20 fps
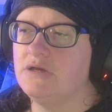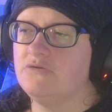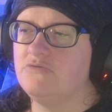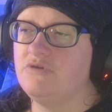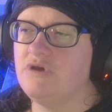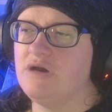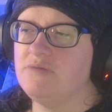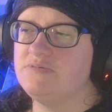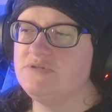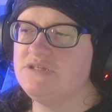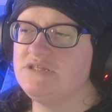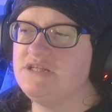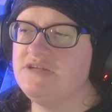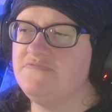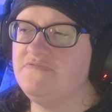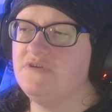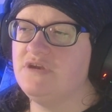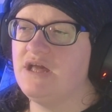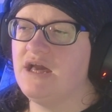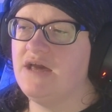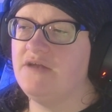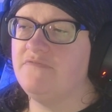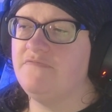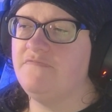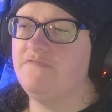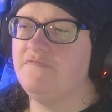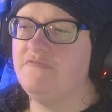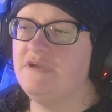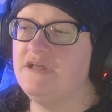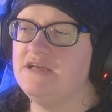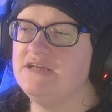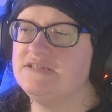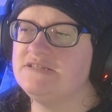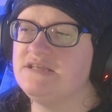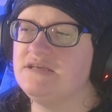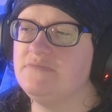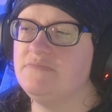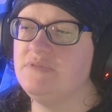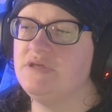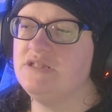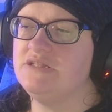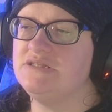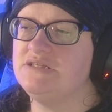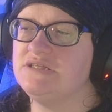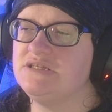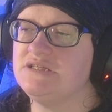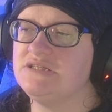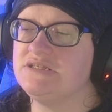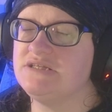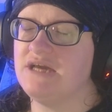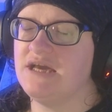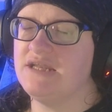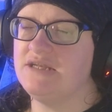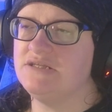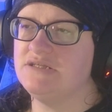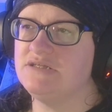Grabs Stephen and flings him into the tent.